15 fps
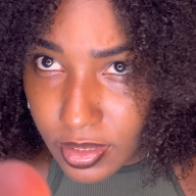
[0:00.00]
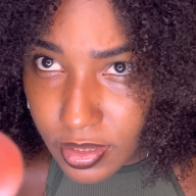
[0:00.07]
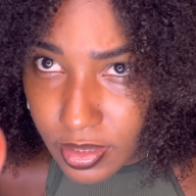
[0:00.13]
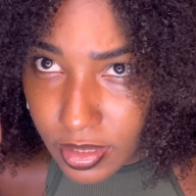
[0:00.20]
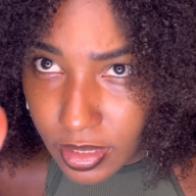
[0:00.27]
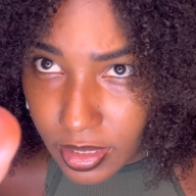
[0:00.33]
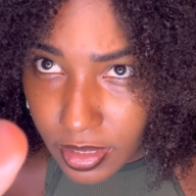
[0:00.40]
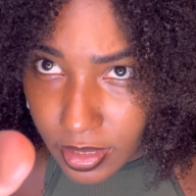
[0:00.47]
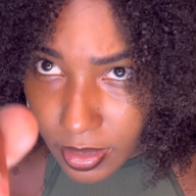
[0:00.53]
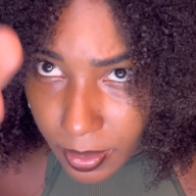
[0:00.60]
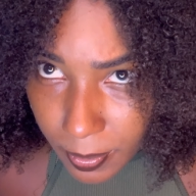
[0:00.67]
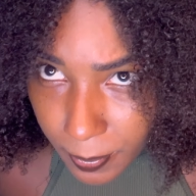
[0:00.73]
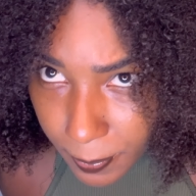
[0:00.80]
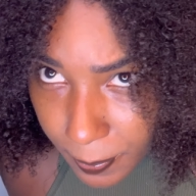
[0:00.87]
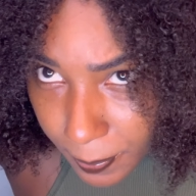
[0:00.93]
the
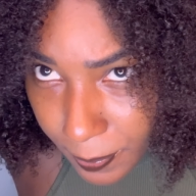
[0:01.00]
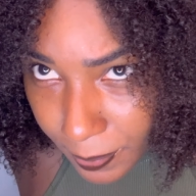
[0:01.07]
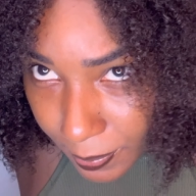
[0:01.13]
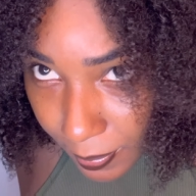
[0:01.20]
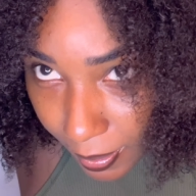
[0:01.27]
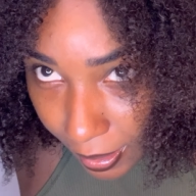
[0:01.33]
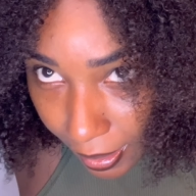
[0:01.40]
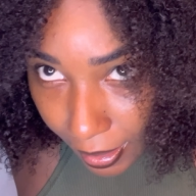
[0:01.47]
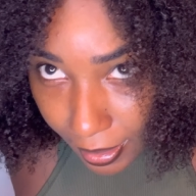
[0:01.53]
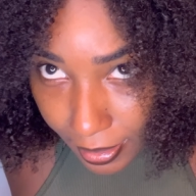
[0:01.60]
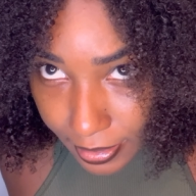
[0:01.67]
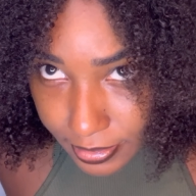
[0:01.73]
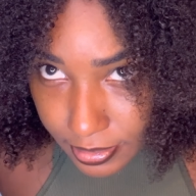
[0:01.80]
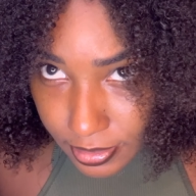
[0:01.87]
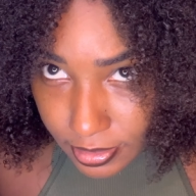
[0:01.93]

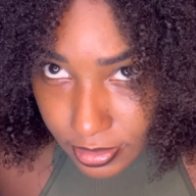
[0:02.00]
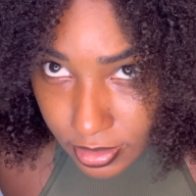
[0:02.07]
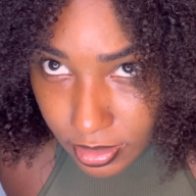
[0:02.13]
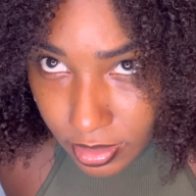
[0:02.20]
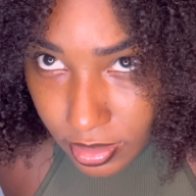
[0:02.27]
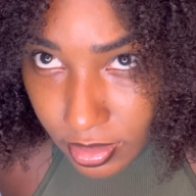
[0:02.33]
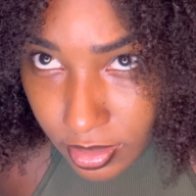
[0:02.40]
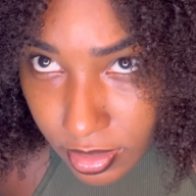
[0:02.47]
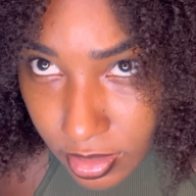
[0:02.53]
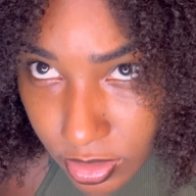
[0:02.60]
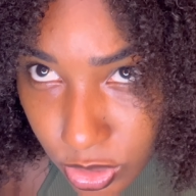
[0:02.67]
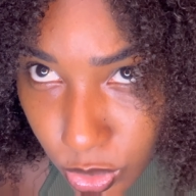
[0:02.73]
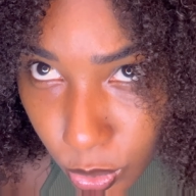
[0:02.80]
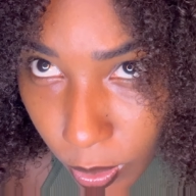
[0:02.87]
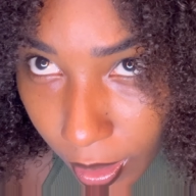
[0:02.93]
band
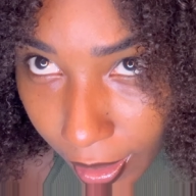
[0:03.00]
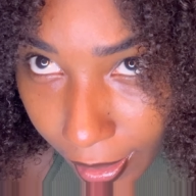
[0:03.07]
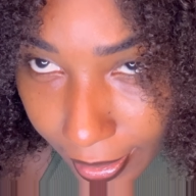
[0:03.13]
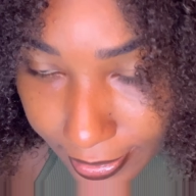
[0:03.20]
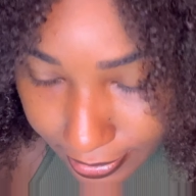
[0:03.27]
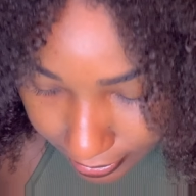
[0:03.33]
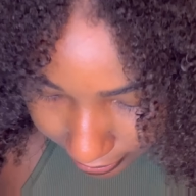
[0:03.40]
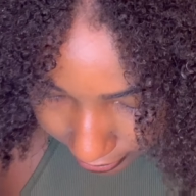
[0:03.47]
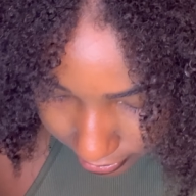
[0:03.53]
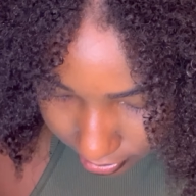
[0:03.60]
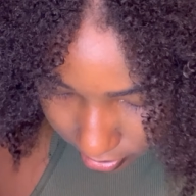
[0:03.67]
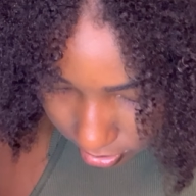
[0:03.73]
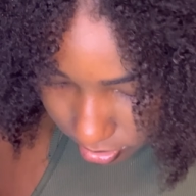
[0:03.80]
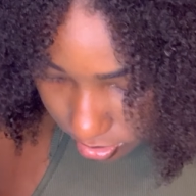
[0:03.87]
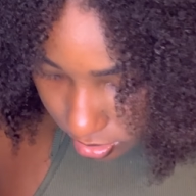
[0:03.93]
to hide it,
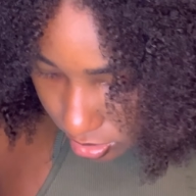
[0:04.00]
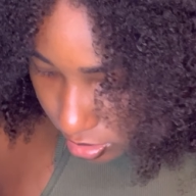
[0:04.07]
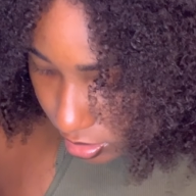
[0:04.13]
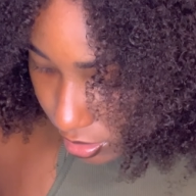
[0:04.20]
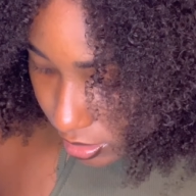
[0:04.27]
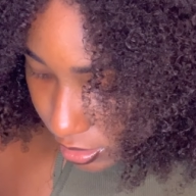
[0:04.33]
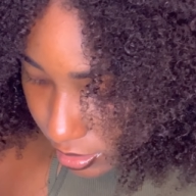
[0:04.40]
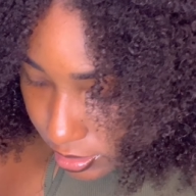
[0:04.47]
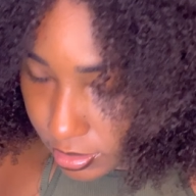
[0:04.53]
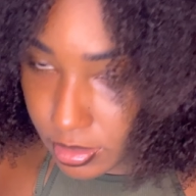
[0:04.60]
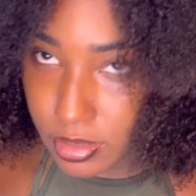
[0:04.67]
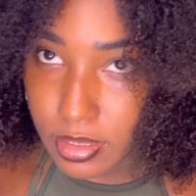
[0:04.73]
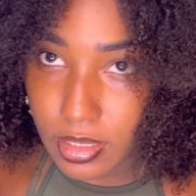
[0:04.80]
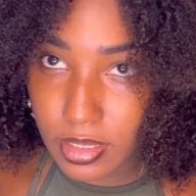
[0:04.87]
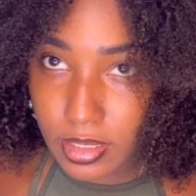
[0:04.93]
and
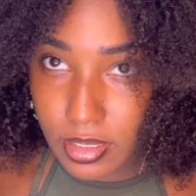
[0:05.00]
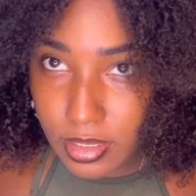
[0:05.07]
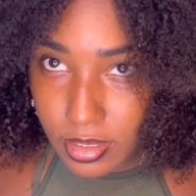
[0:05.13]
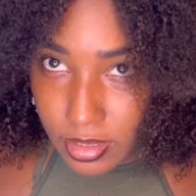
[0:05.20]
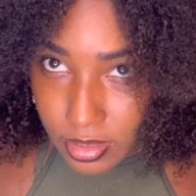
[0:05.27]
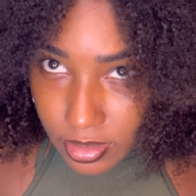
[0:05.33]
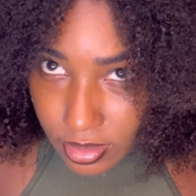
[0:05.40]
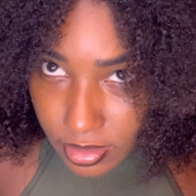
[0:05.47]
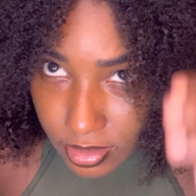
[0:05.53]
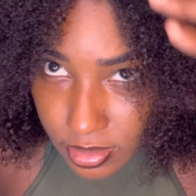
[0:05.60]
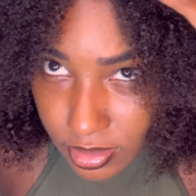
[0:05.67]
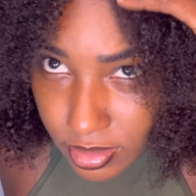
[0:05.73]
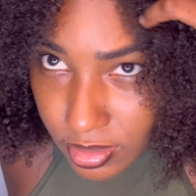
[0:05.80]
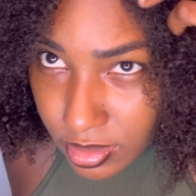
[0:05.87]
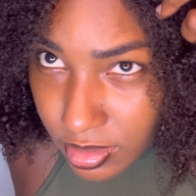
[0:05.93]

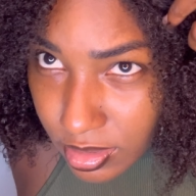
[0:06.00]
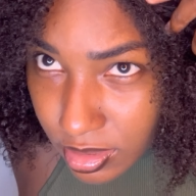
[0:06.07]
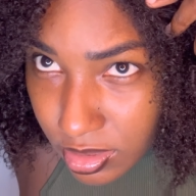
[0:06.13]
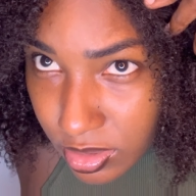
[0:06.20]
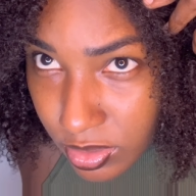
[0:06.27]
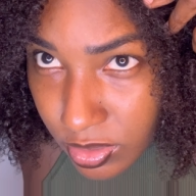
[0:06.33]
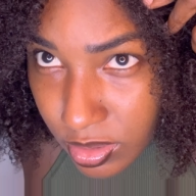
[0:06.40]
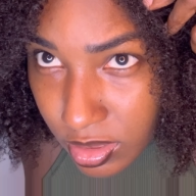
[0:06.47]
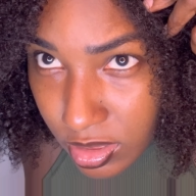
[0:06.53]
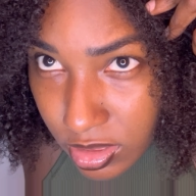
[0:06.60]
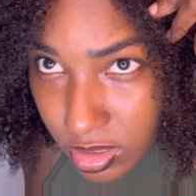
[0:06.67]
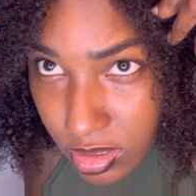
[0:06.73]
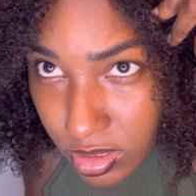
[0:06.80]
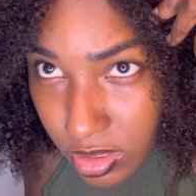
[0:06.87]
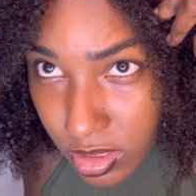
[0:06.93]
then, you know, you're
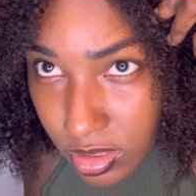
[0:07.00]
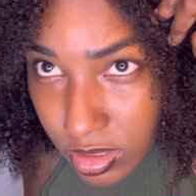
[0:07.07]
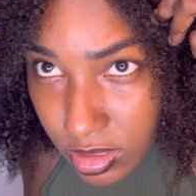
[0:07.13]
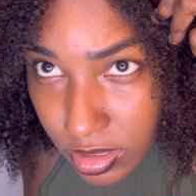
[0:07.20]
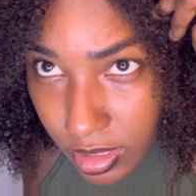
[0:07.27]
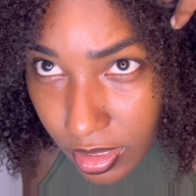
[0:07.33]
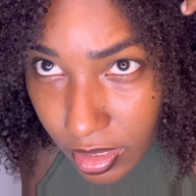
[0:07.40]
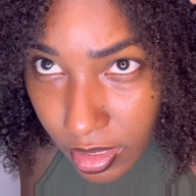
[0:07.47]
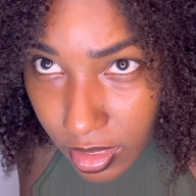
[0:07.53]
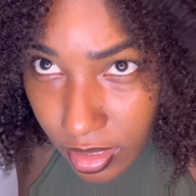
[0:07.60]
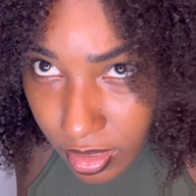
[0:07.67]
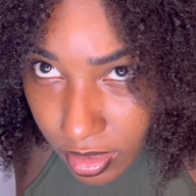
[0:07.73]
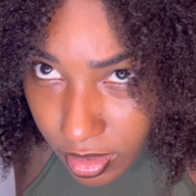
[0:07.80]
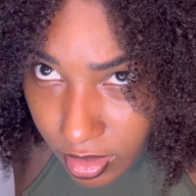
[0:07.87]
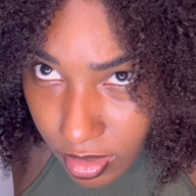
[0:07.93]
just gonna take
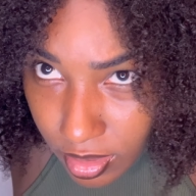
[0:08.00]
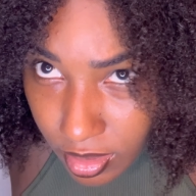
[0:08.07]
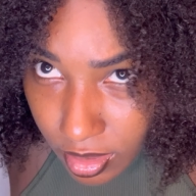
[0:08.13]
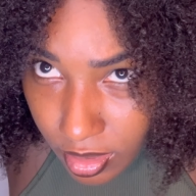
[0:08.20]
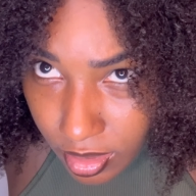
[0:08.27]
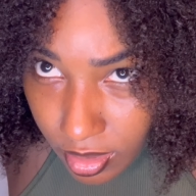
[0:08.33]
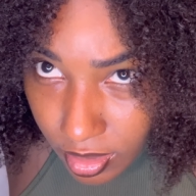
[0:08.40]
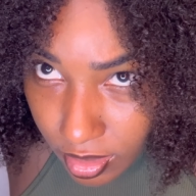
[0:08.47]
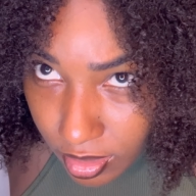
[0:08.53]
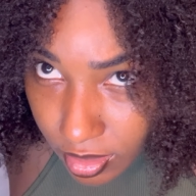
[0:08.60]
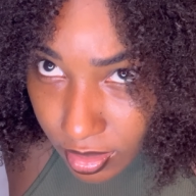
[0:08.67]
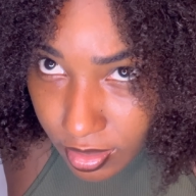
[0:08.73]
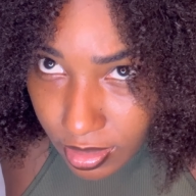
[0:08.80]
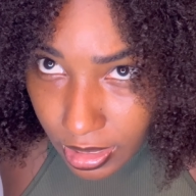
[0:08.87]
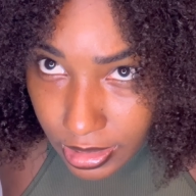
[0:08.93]

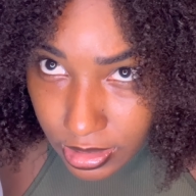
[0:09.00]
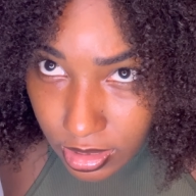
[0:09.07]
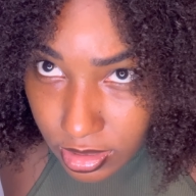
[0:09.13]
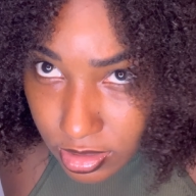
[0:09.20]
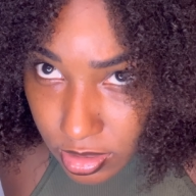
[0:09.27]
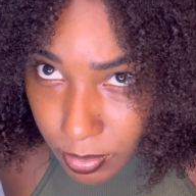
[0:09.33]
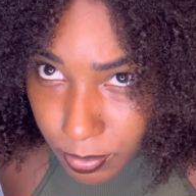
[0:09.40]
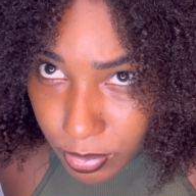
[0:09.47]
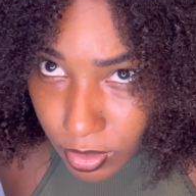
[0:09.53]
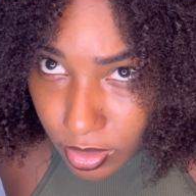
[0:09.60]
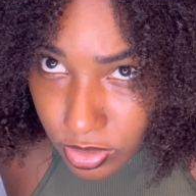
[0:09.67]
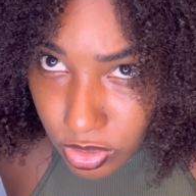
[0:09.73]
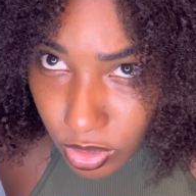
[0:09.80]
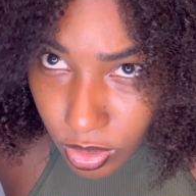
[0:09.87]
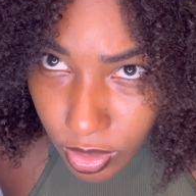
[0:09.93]
any little
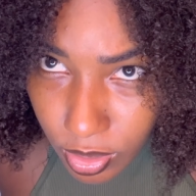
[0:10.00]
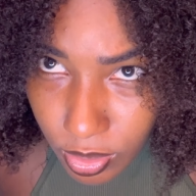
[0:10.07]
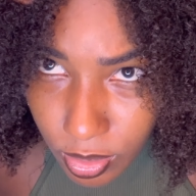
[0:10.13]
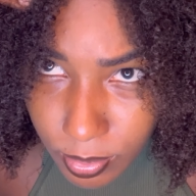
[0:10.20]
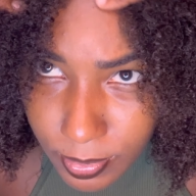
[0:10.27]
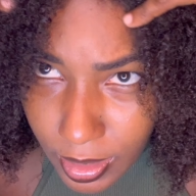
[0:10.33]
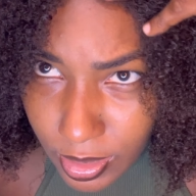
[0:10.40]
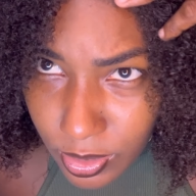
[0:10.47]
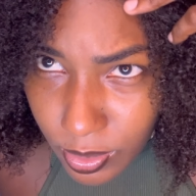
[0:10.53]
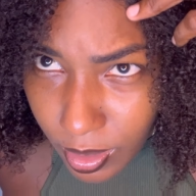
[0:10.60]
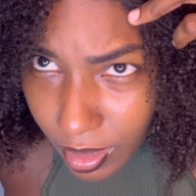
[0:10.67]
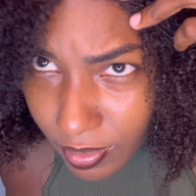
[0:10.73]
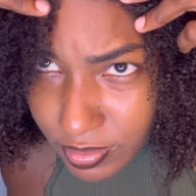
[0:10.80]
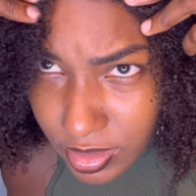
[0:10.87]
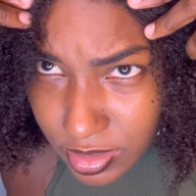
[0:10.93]
brush or comb that you
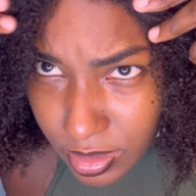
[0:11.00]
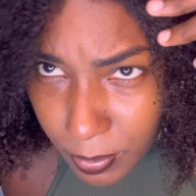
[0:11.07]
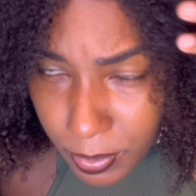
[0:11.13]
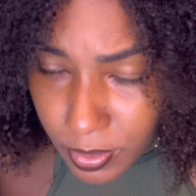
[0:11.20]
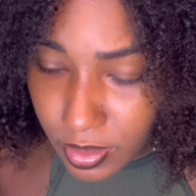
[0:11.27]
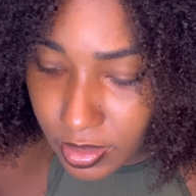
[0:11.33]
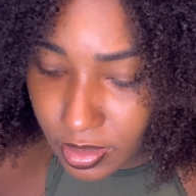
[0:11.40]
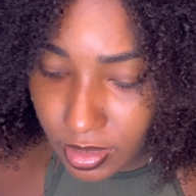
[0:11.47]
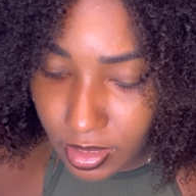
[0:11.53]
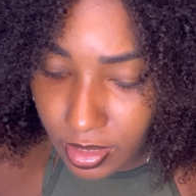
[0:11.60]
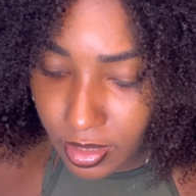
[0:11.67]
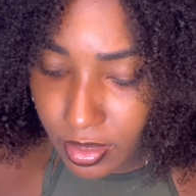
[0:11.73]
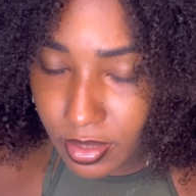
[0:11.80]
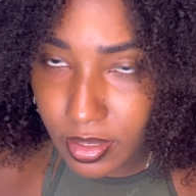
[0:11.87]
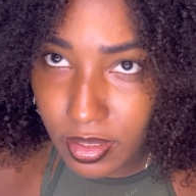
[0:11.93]
have to separate the
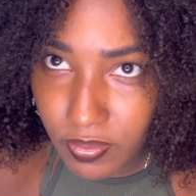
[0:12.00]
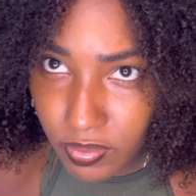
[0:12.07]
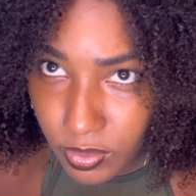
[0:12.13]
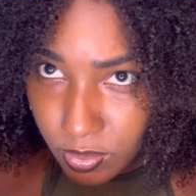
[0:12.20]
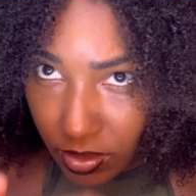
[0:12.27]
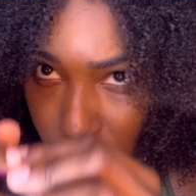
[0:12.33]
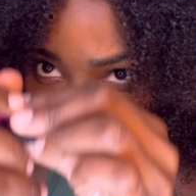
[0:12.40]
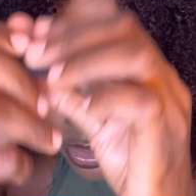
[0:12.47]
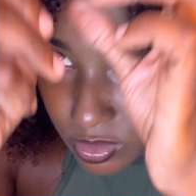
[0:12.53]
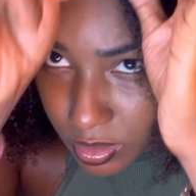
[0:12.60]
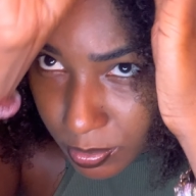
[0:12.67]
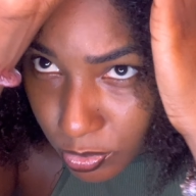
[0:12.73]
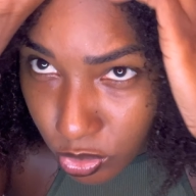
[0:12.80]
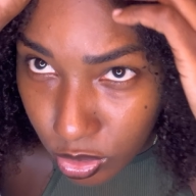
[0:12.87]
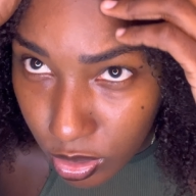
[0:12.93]
hair if you want to do it
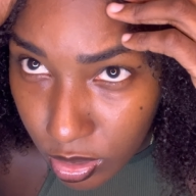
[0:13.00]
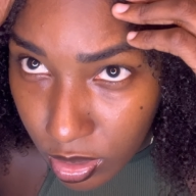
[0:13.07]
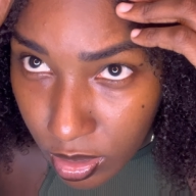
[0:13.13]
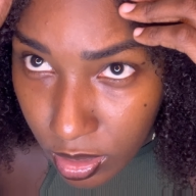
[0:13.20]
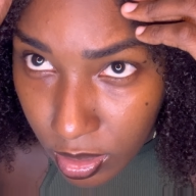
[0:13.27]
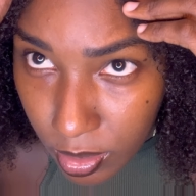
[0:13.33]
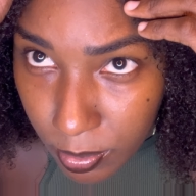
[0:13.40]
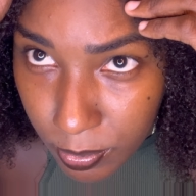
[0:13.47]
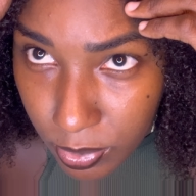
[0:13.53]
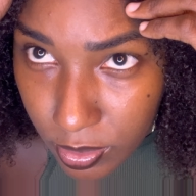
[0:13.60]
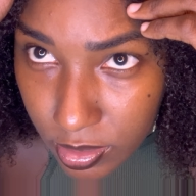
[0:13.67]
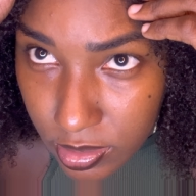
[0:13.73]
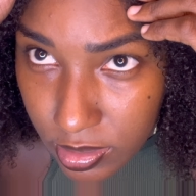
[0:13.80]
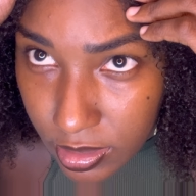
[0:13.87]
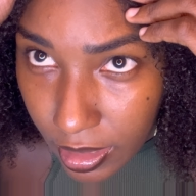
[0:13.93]
more
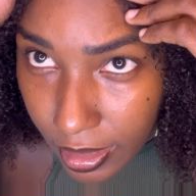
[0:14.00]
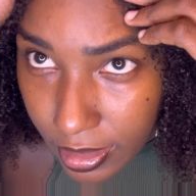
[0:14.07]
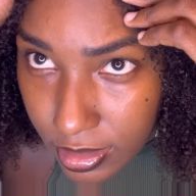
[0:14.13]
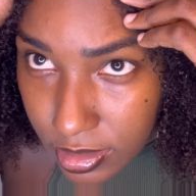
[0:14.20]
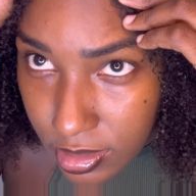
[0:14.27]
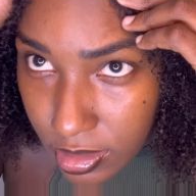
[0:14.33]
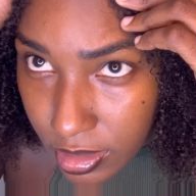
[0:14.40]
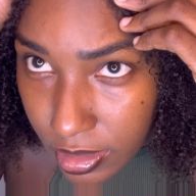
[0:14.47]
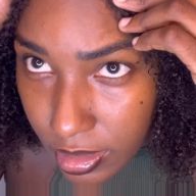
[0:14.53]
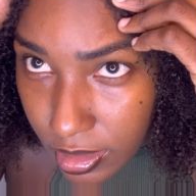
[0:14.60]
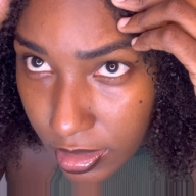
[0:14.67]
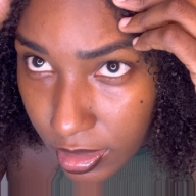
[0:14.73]
precisely.